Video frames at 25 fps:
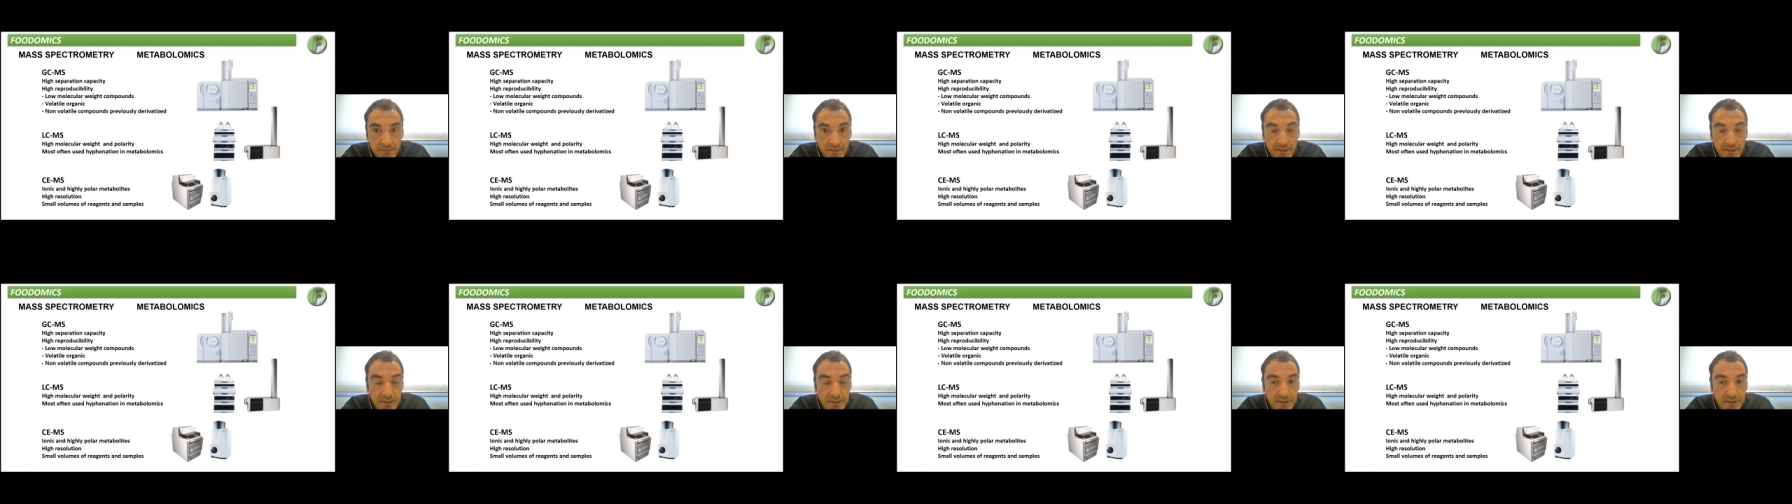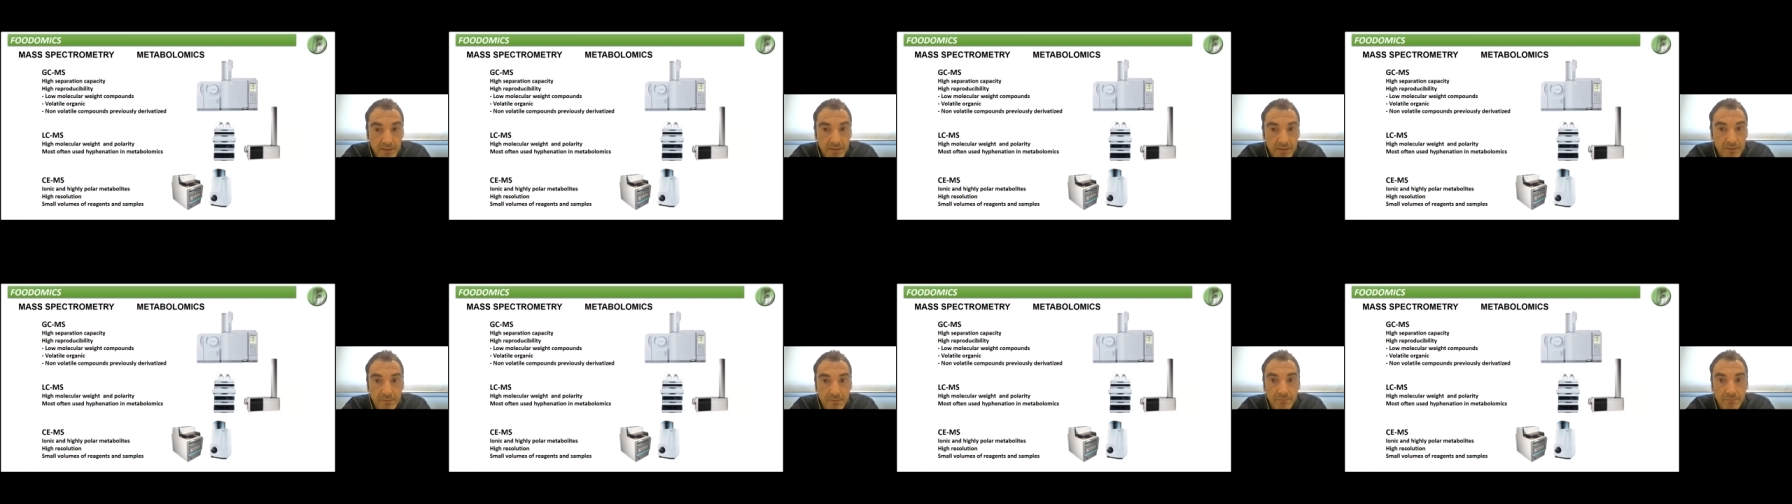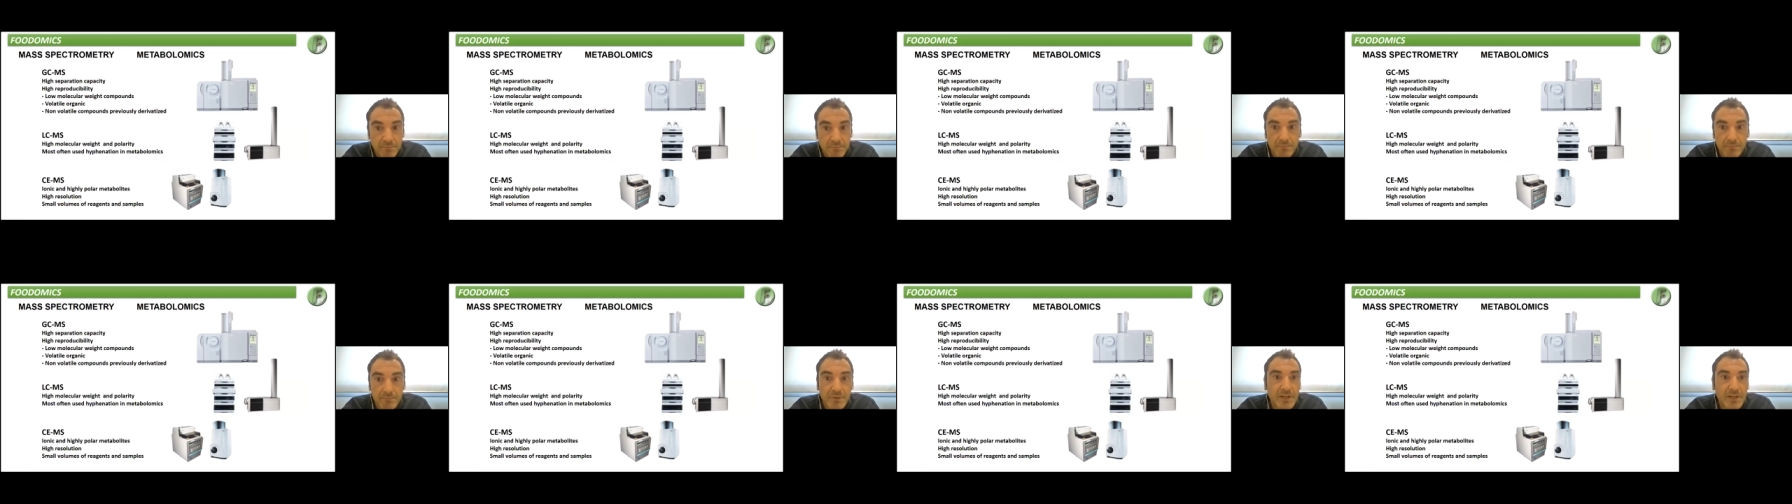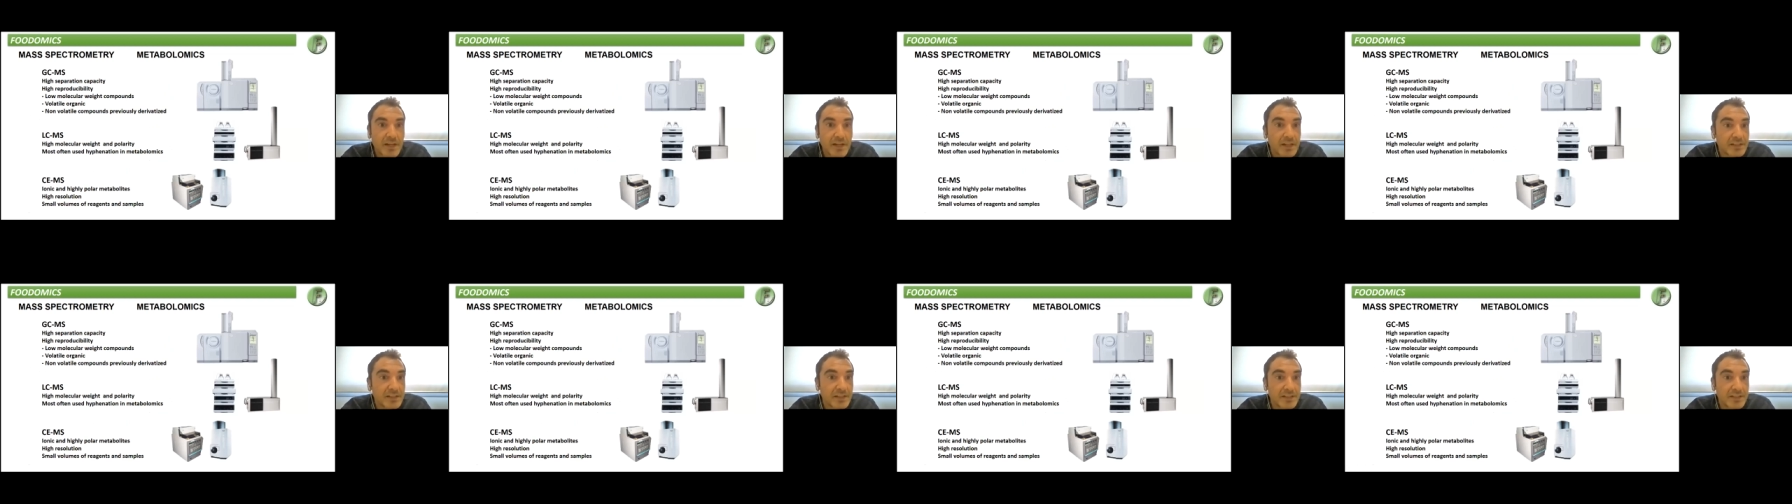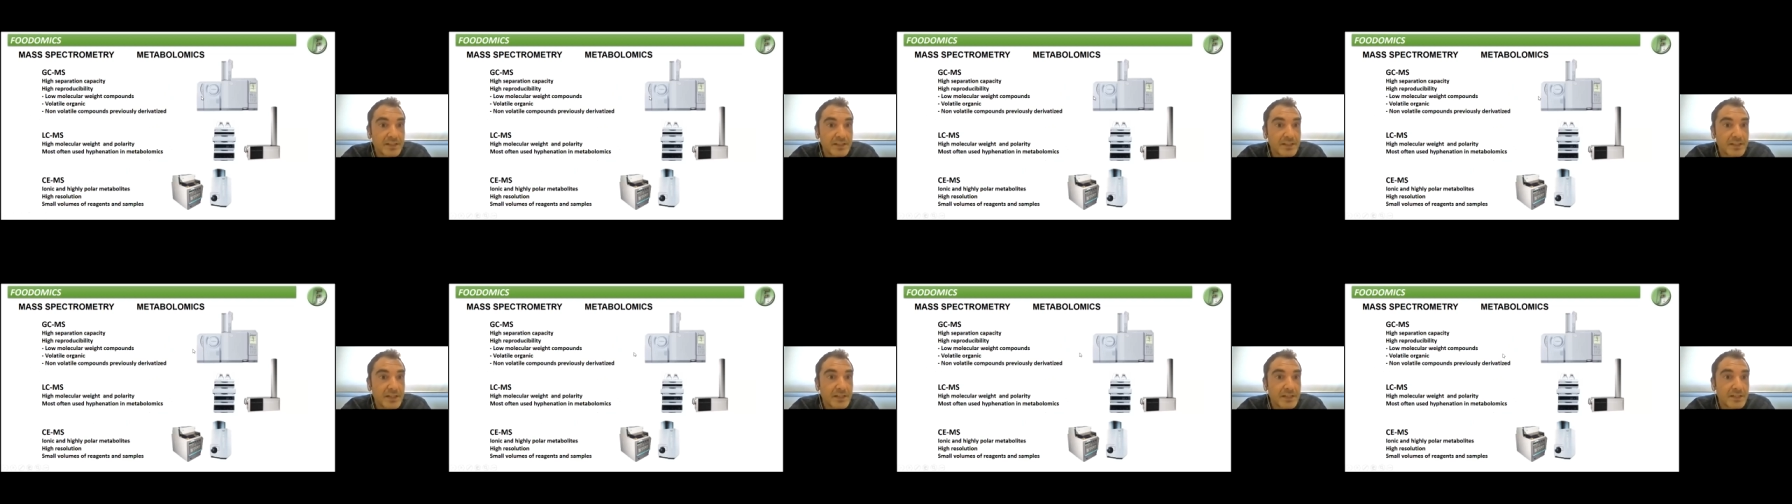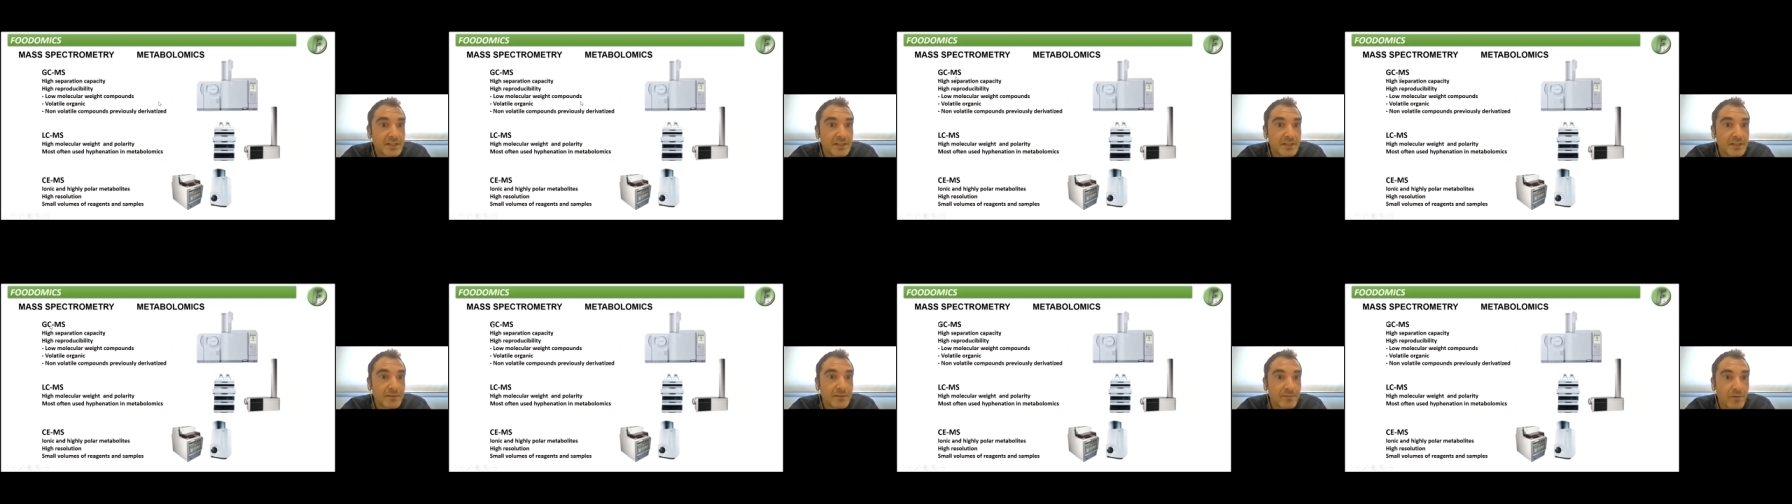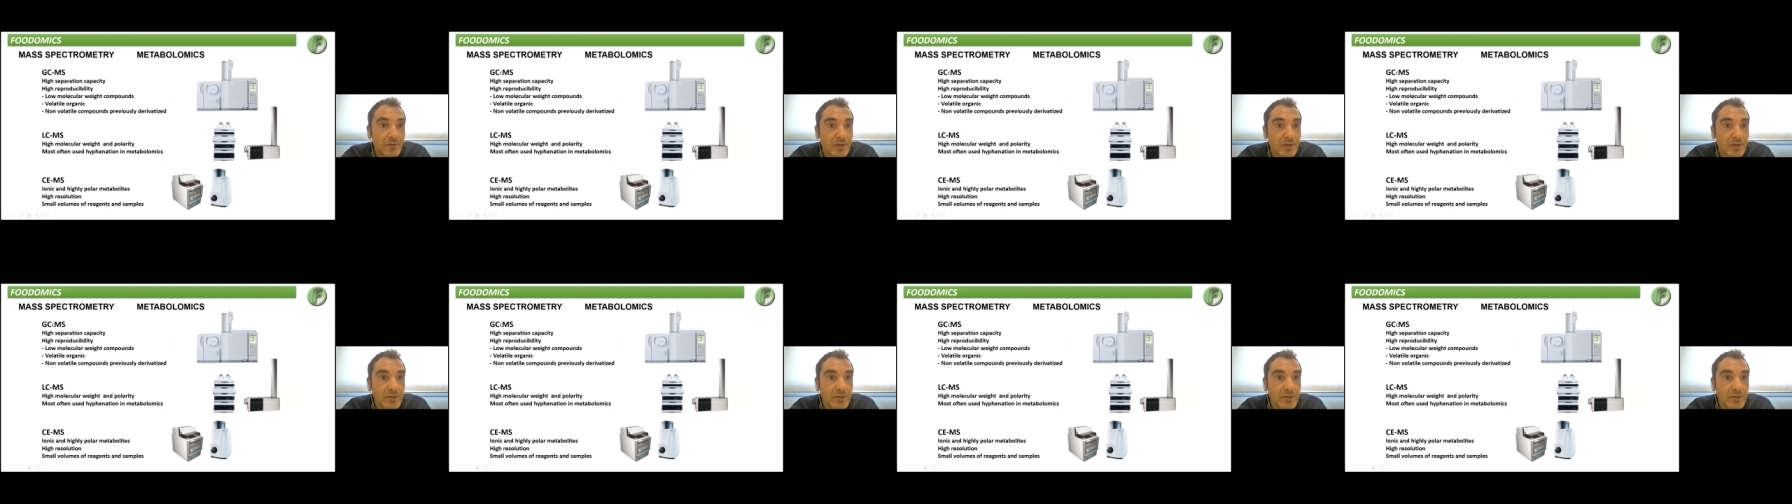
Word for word: um, characteristics.